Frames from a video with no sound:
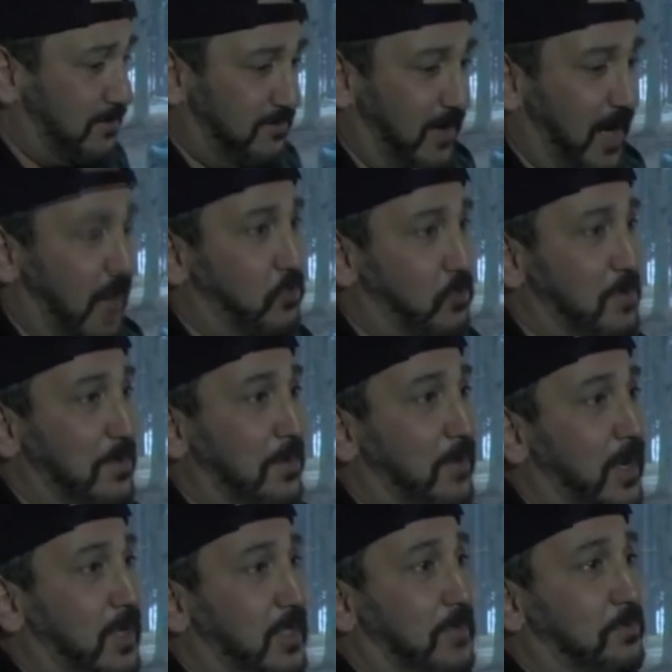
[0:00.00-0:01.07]
Find women,
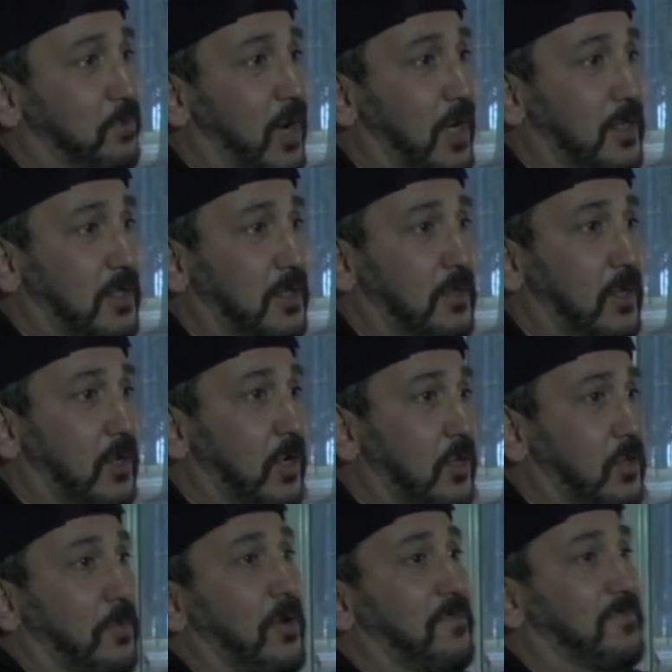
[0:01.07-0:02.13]
money in your pocket,
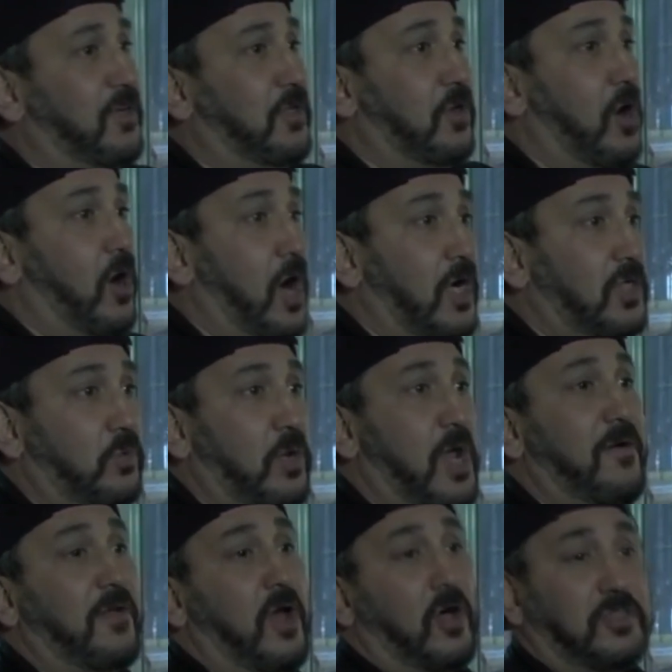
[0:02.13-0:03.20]
no more feeding the hogs,
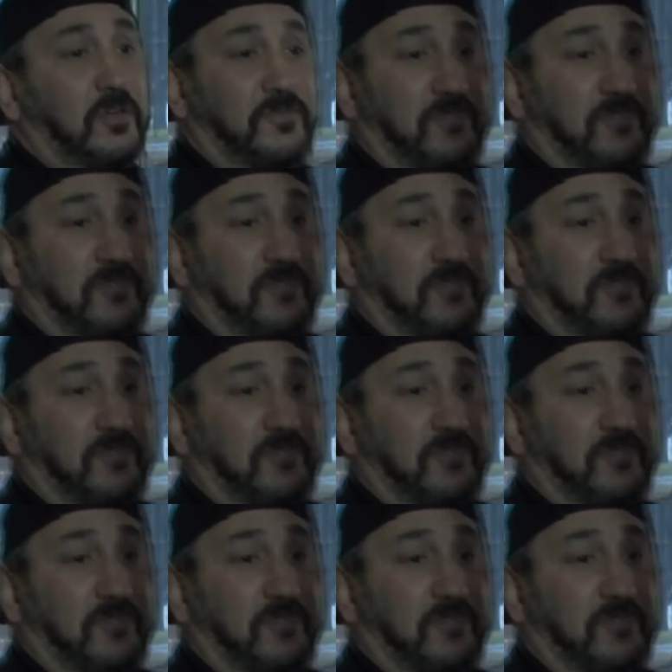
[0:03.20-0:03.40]
whatever else you